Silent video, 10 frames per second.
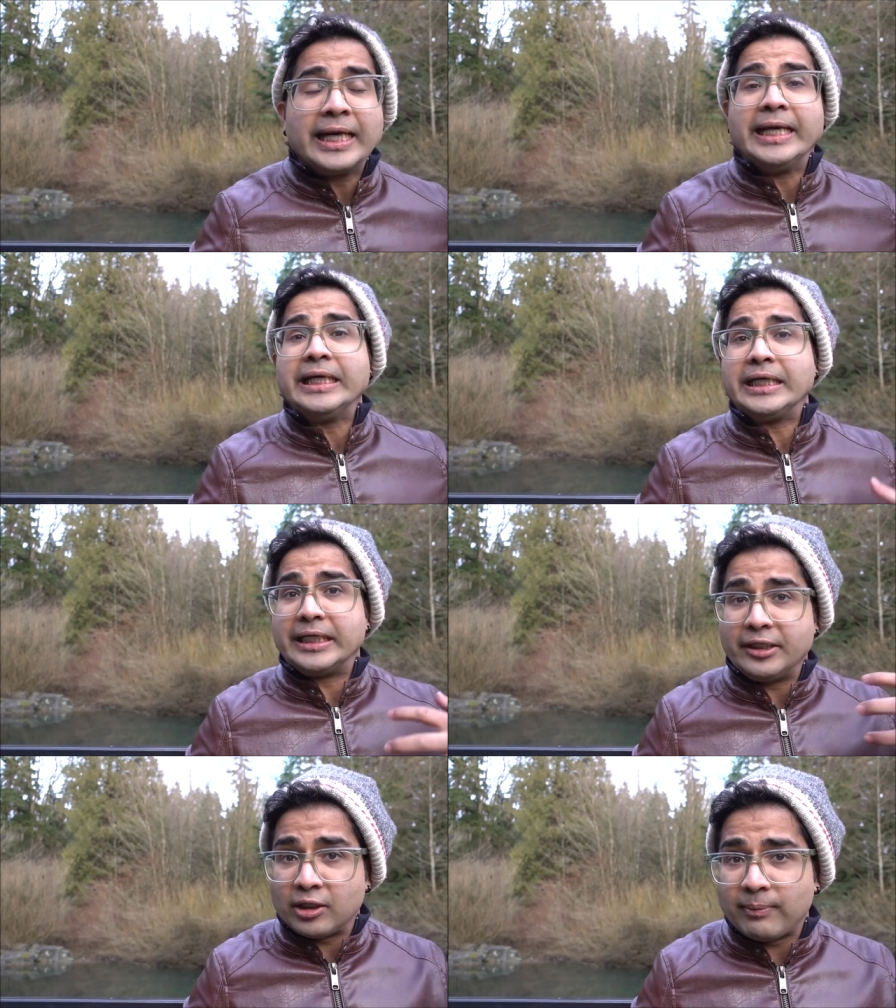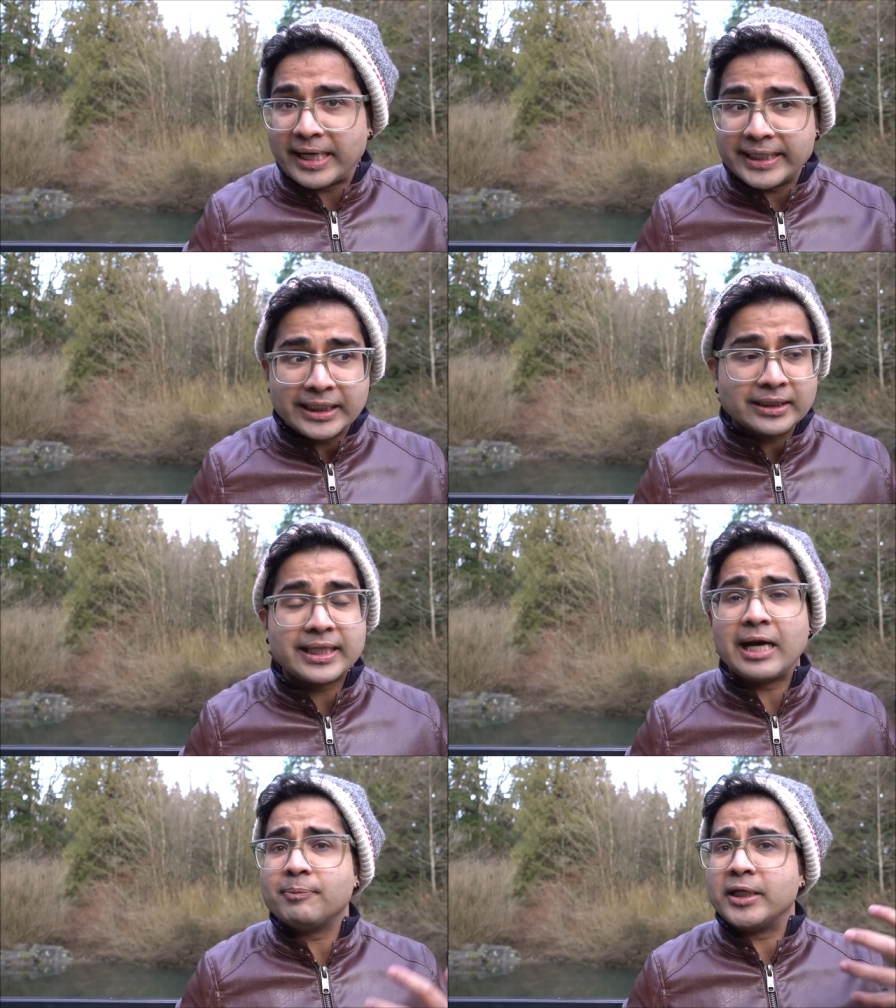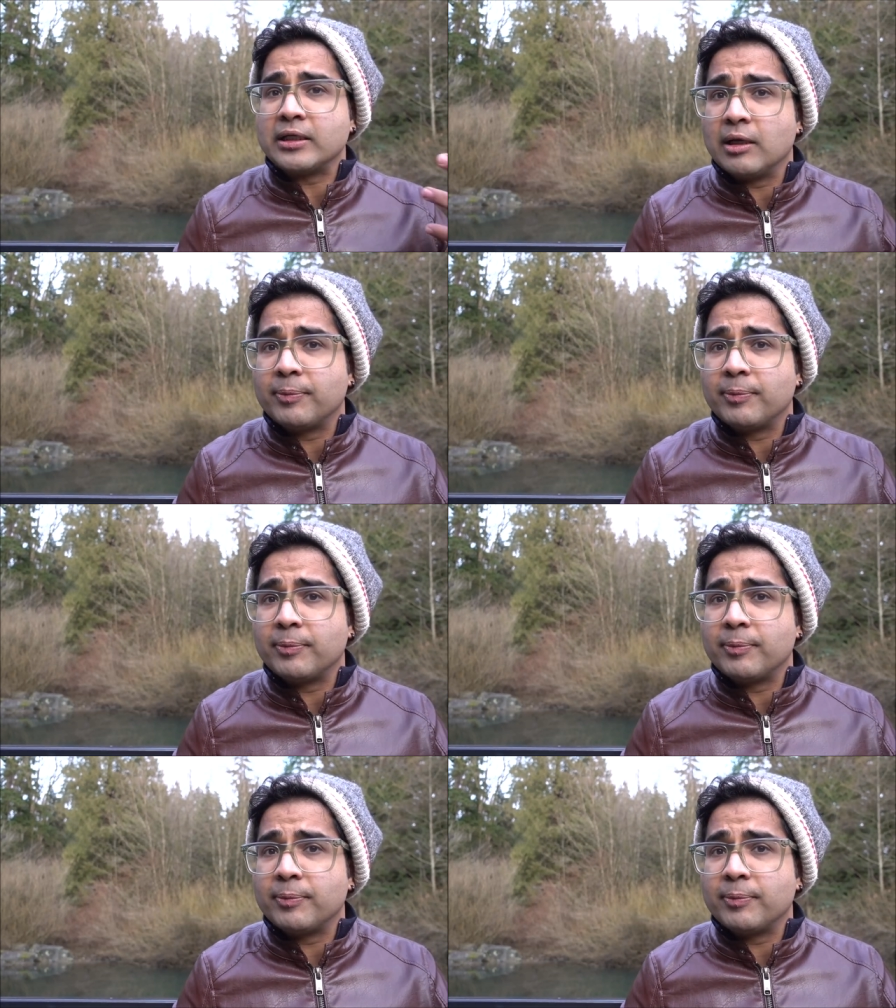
in determining that particular